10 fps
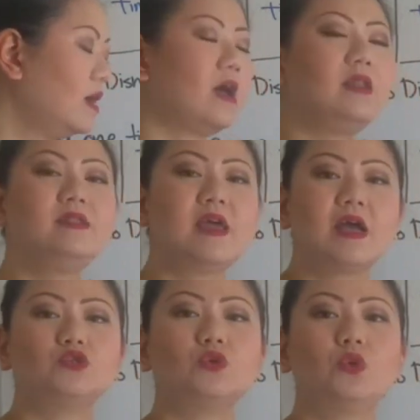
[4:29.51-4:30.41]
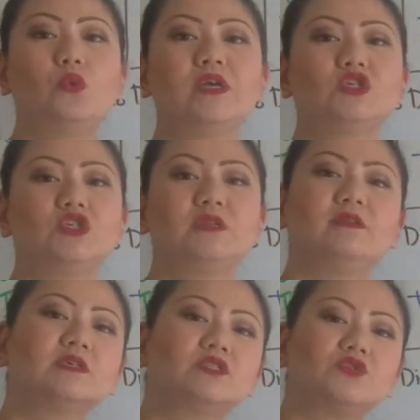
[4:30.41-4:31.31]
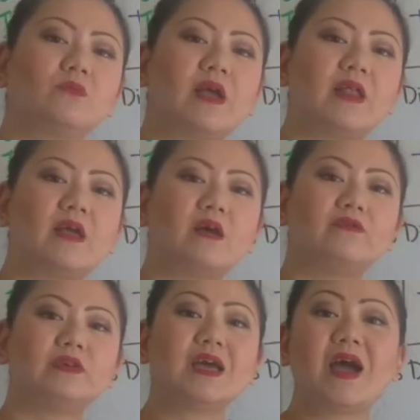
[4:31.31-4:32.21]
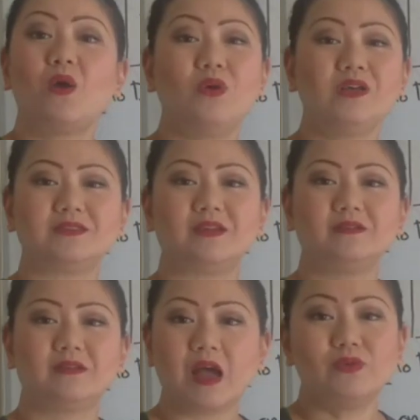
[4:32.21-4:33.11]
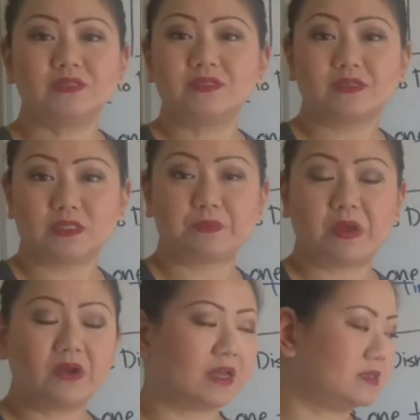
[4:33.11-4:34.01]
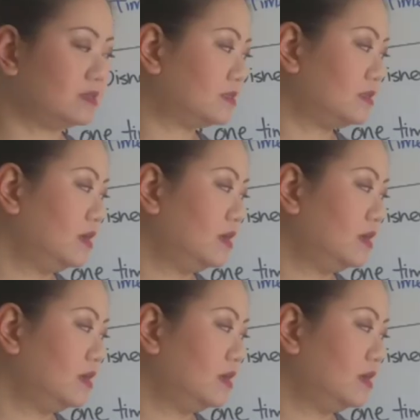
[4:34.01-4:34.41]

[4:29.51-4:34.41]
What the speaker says: A natural question the listener might have is, how was it? How was this experience?